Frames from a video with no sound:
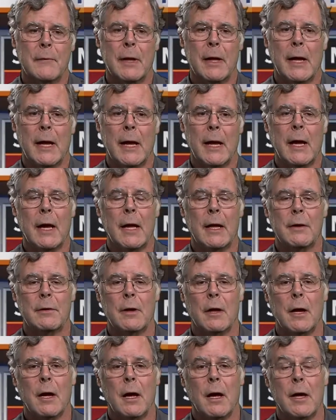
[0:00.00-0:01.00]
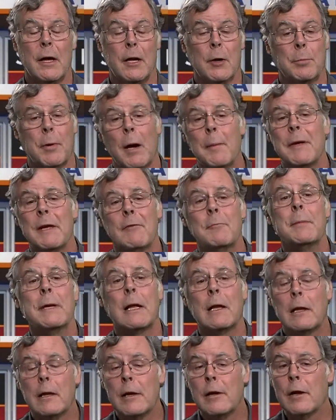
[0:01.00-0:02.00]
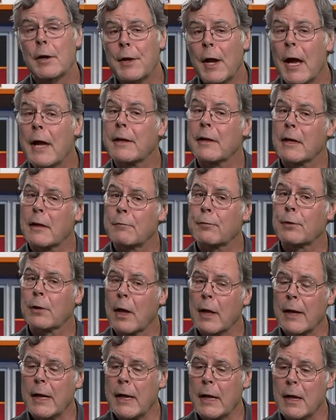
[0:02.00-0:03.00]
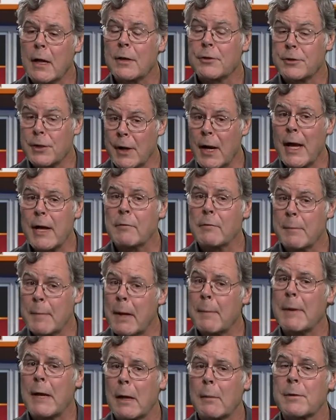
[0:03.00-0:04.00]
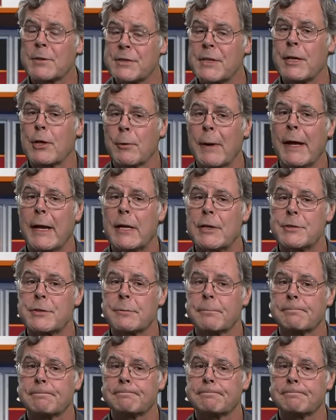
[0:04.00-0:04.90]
And it'll probably even be clear at night, and if we're lucky, tonight we may be able to see Uranus.